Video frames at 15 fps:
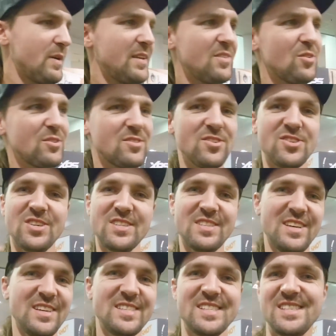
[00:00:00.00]
those are
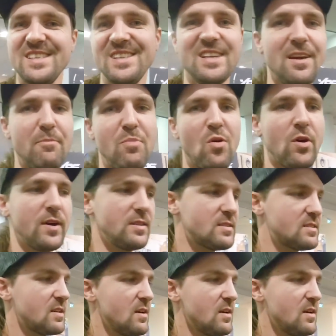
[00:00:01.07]
just like silly points.